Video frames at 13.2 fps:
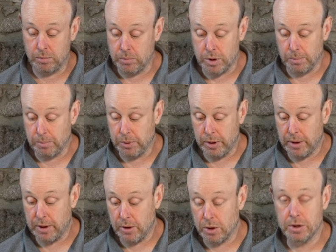
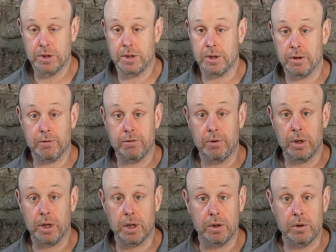completely oxygen
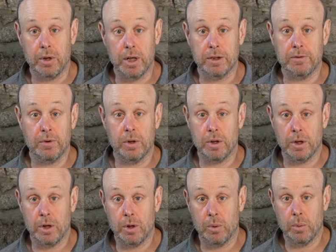free, transfer
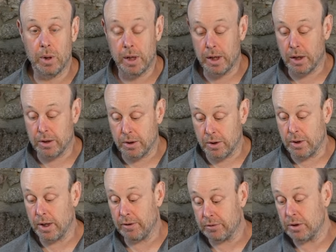the whole way. I
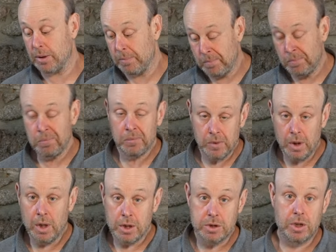don't have to
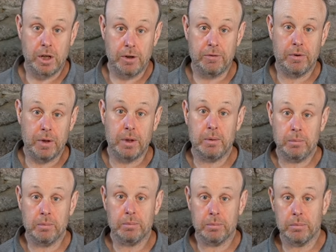siphon
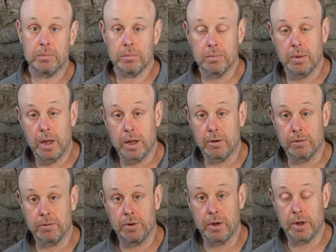out
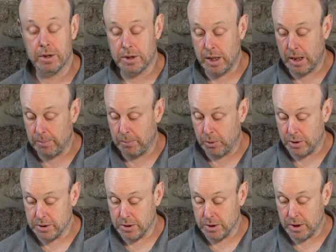of various
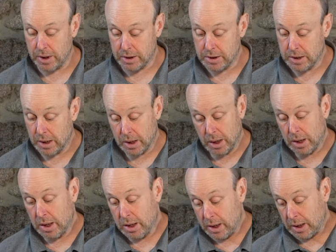carboys and things.
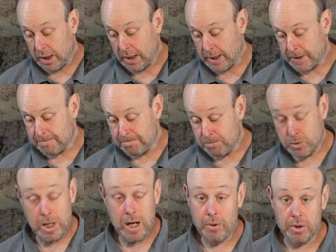
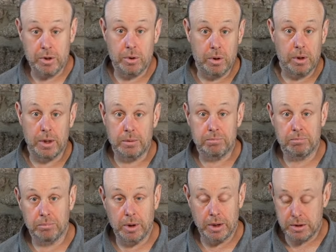It's how I do it.
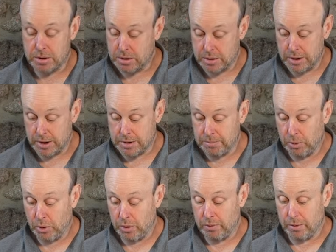It's
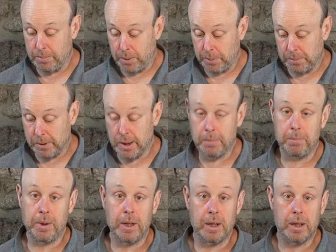more of probably a
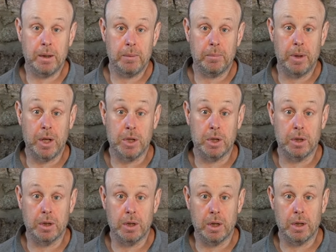beer
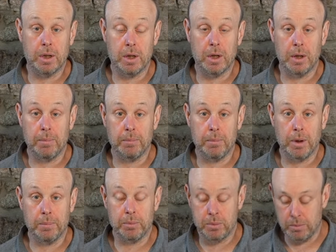method that
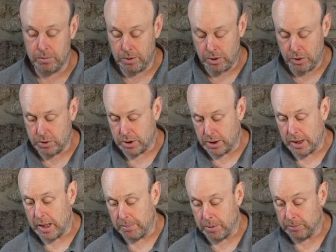I'm using
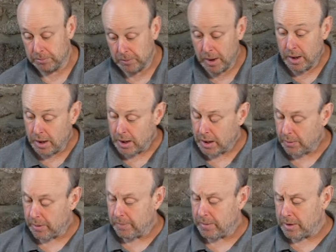there, but
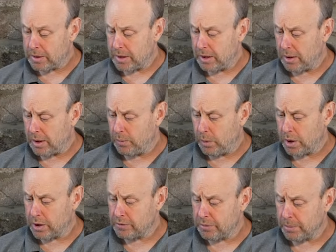anyway, it
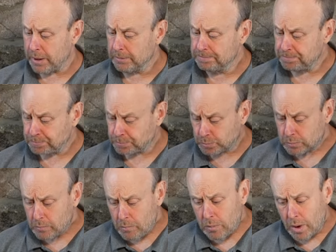works for me.
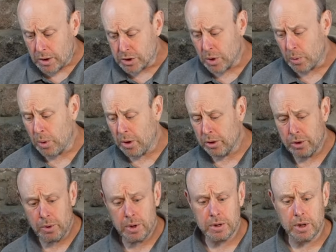So what I'll
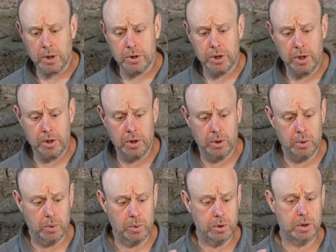do is I'll show
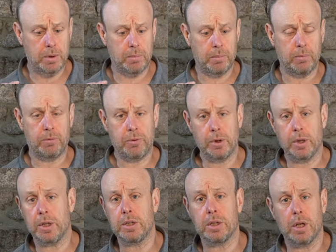you some
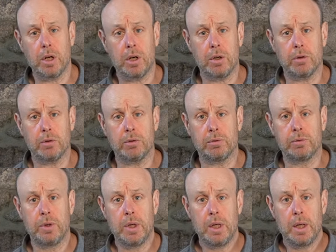footage
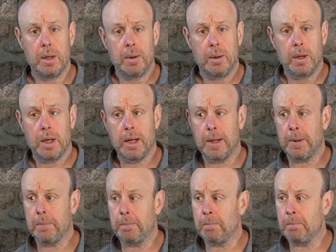of
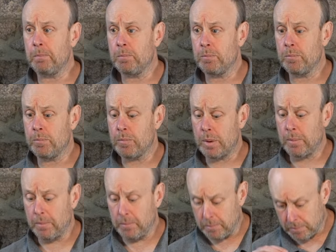making
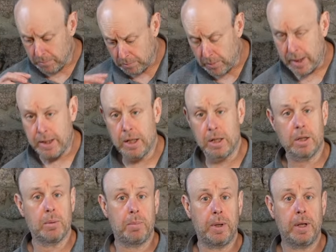making